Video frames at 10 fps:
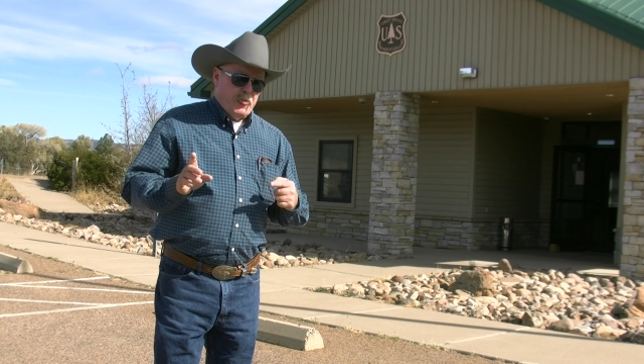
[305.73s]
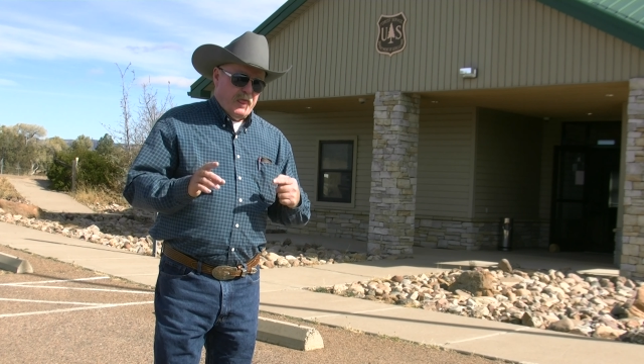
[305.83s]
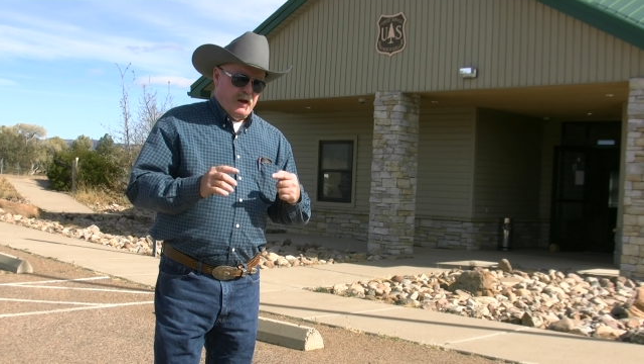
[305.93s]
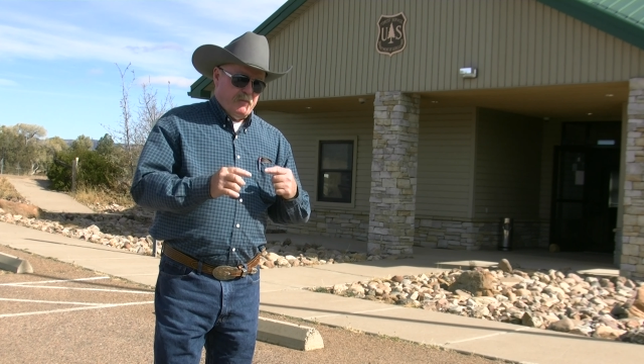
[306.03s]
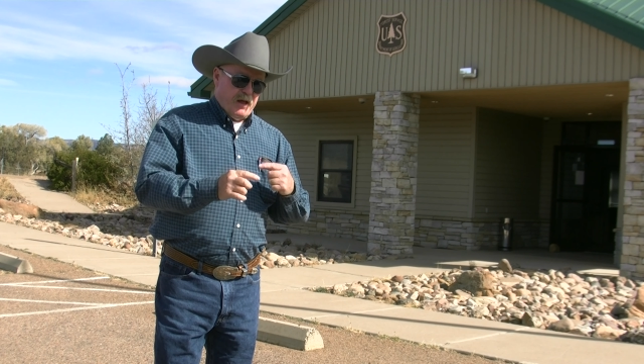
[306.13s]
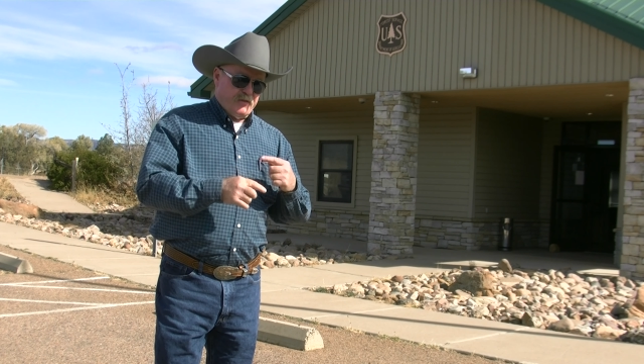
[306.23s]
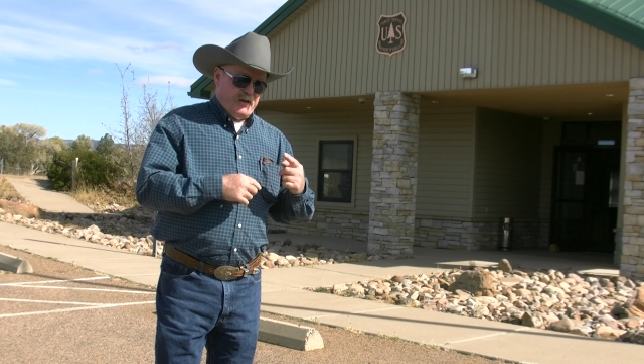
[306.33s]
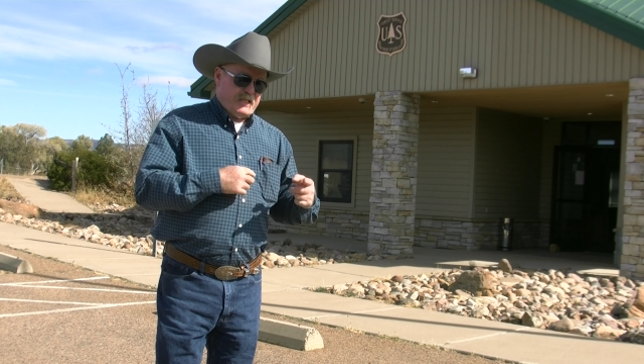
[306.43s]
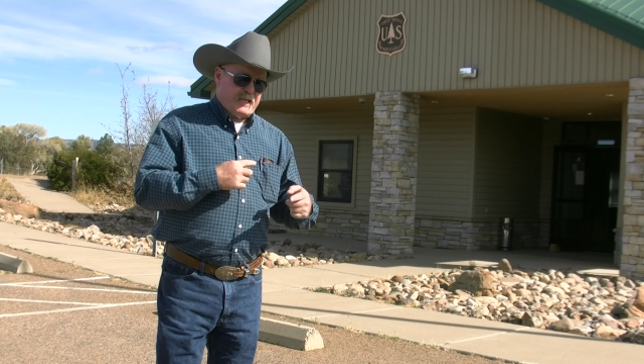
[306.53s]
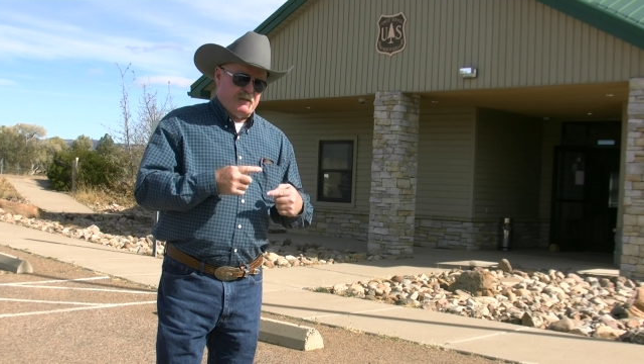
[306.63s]
They're about
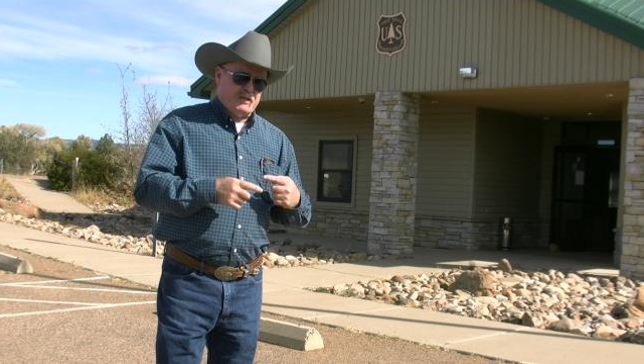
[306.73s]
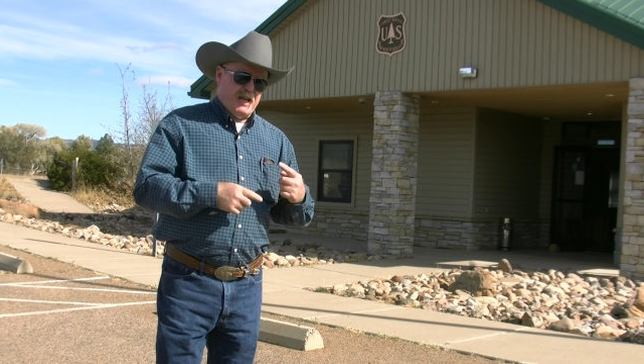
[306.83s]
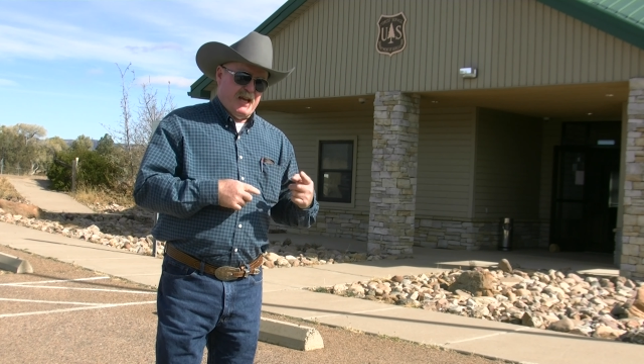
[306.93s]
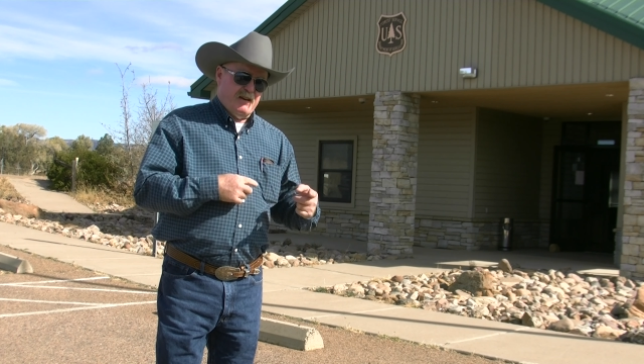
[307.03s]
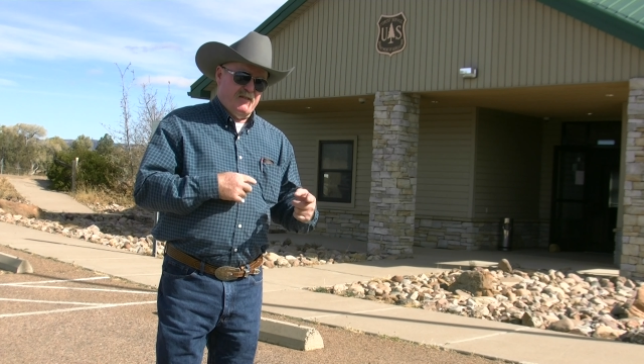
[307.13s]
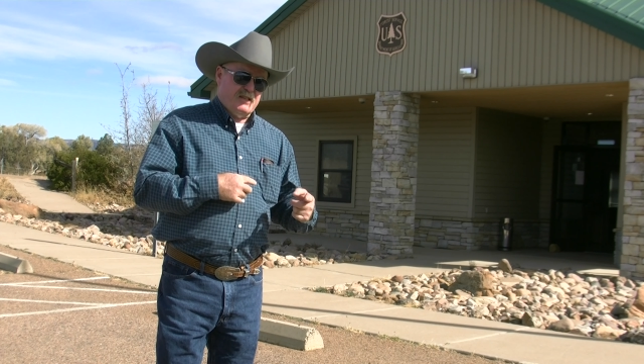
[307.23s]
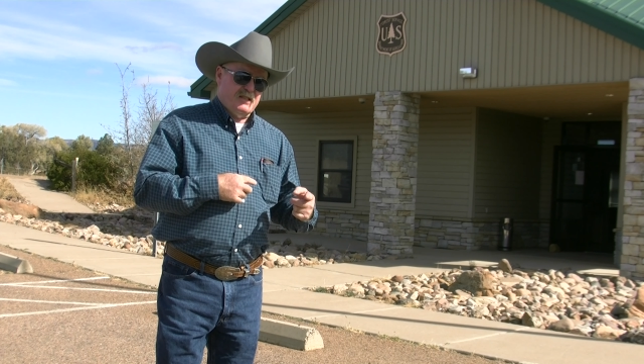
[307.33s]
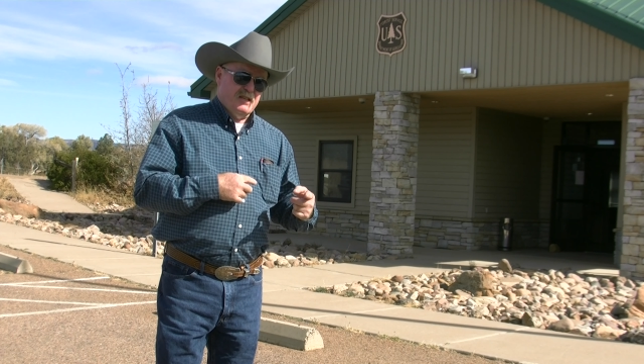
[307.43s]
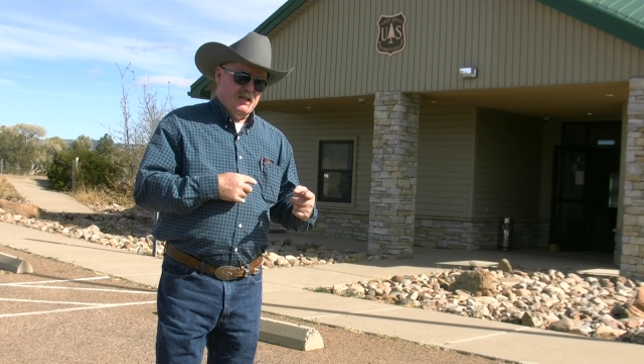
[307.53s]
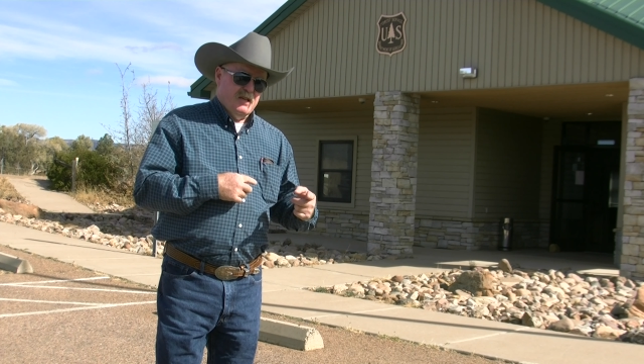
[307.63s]
three steps ahead of
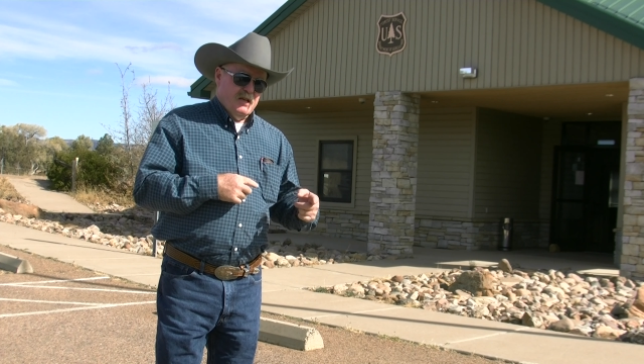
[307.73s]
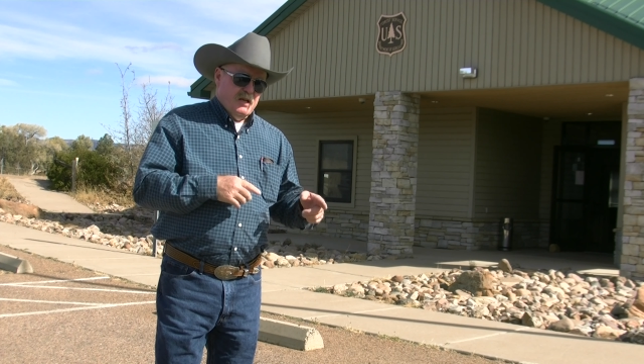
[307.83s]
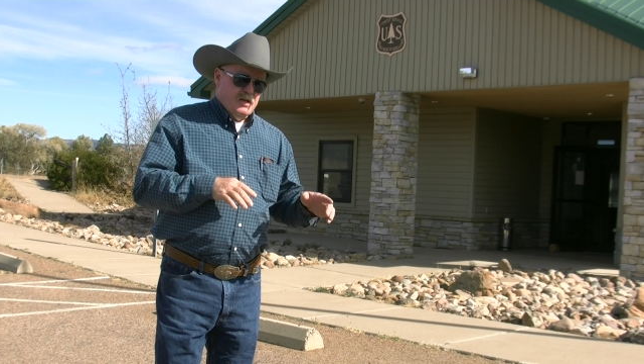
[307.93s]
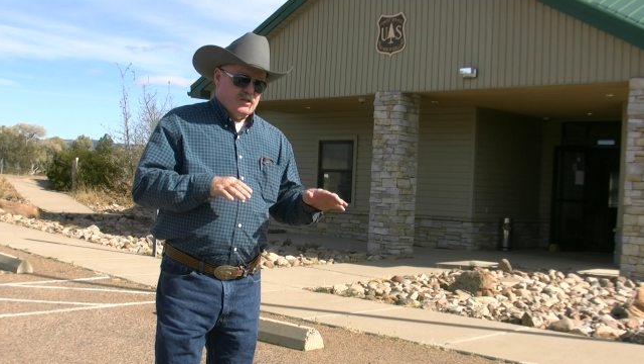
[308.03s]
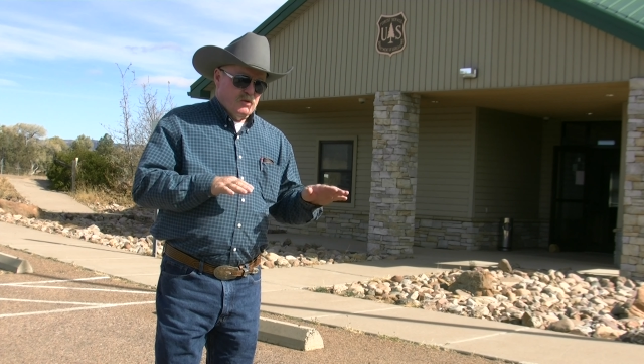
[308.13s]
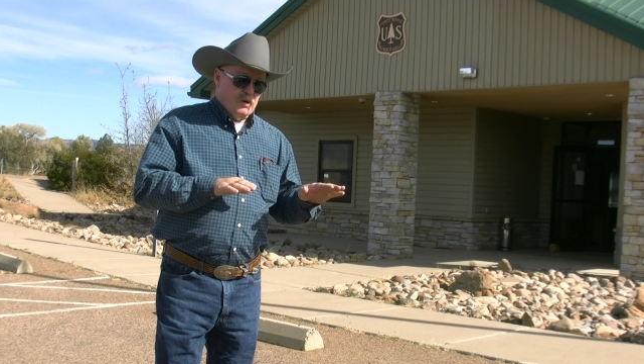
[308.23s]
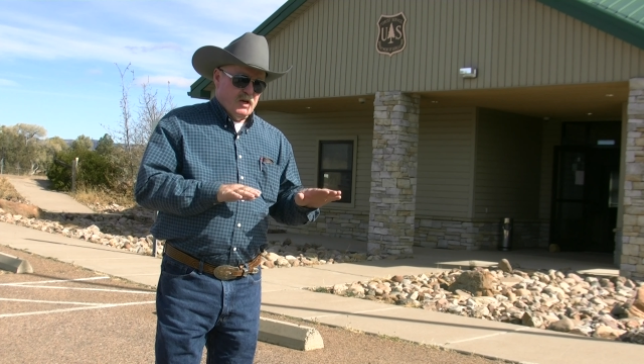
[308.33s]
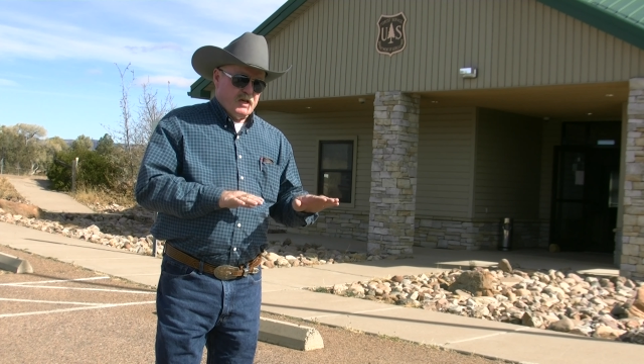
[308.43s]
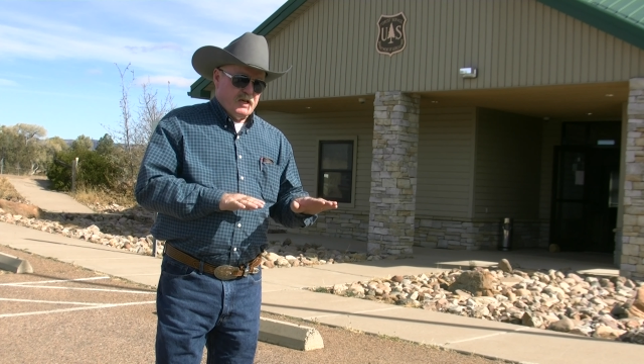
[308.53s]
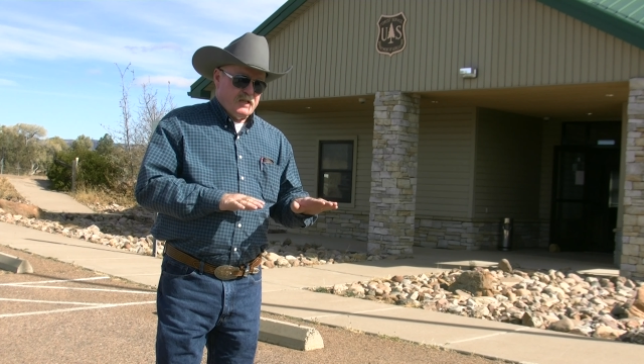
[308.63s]
us. So we're
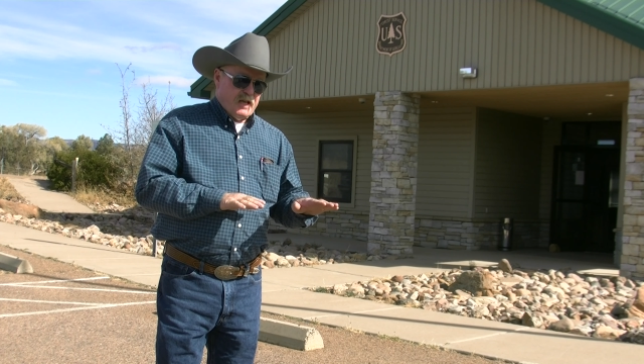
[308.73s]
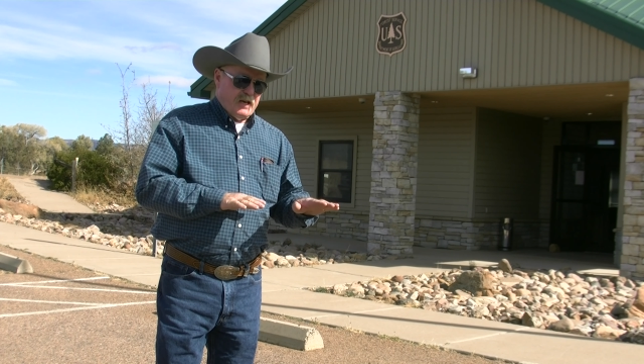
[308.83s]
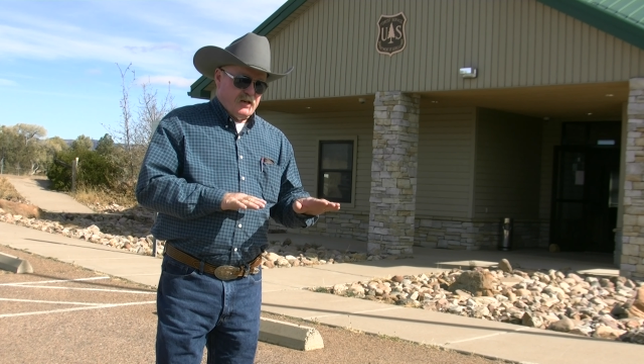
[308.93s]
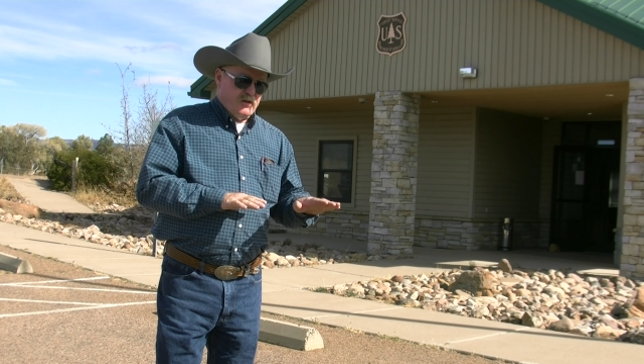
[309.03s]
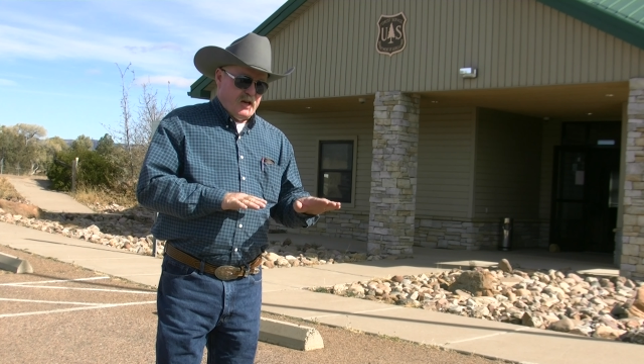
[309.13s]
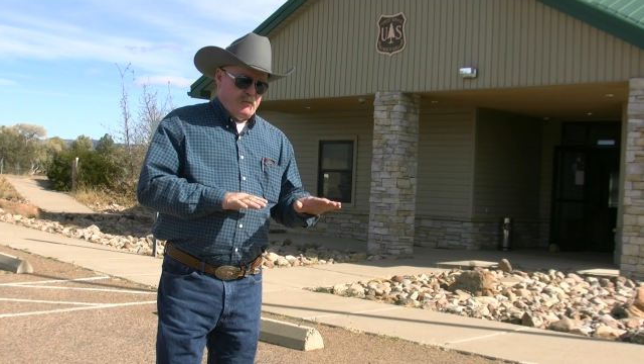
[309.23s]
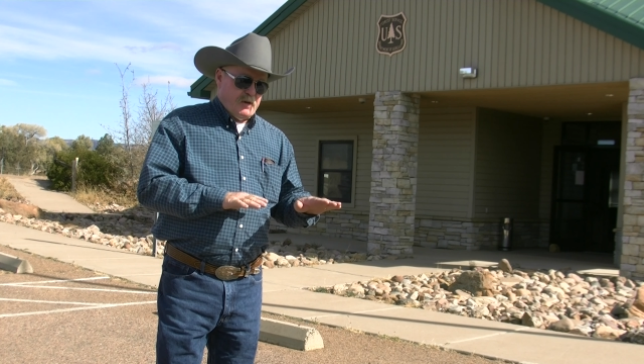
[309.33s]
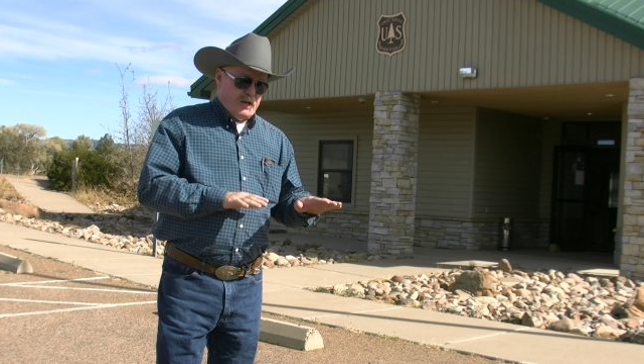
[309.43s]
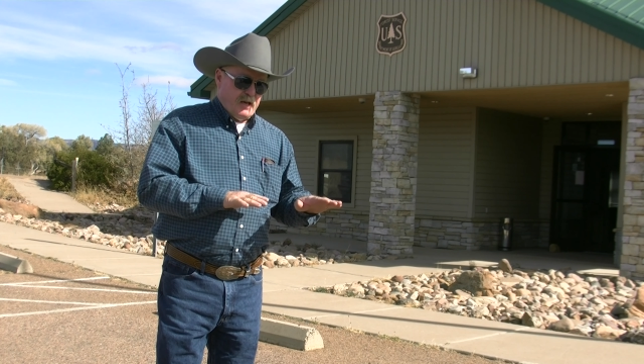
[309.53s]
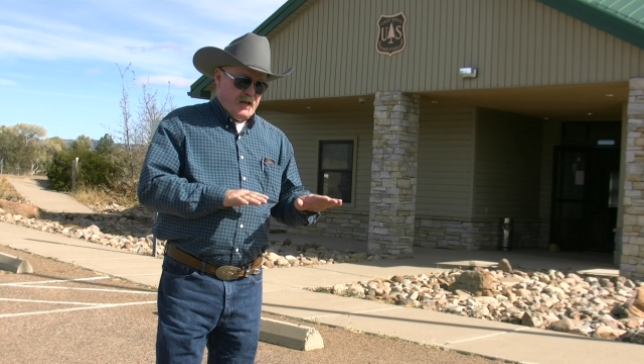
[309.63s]
looking at that
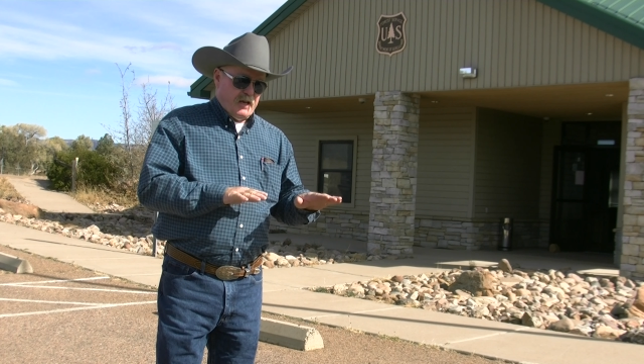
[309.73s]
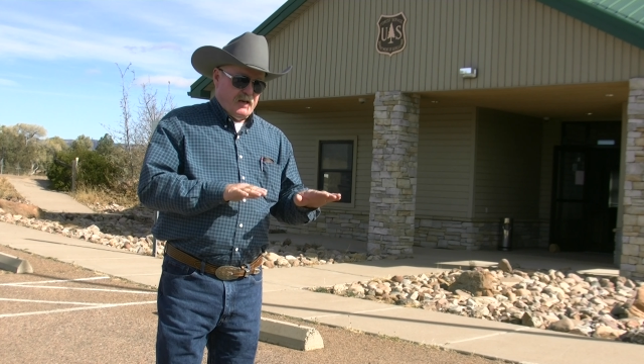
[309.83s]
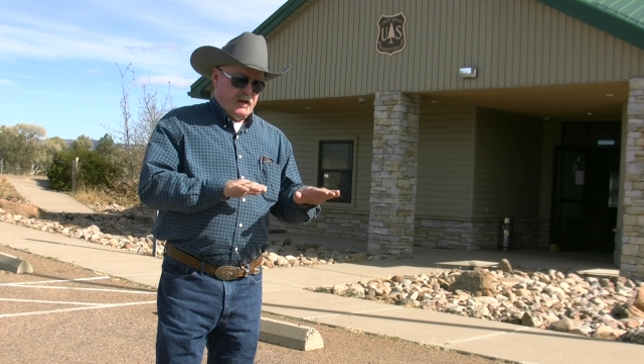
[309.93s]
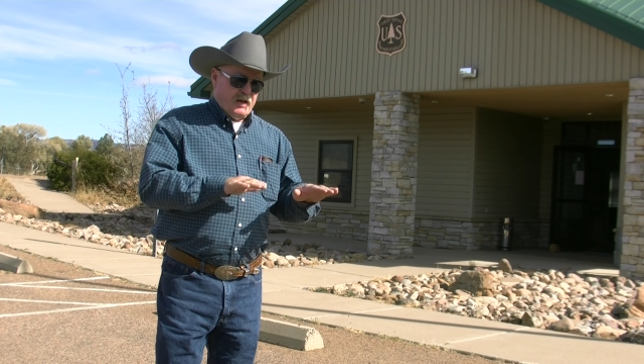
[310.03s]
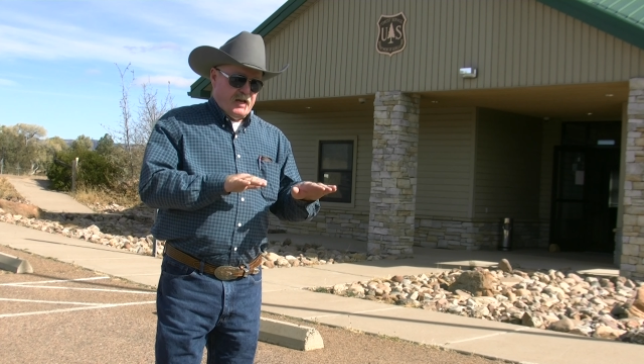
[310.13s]
agreement and,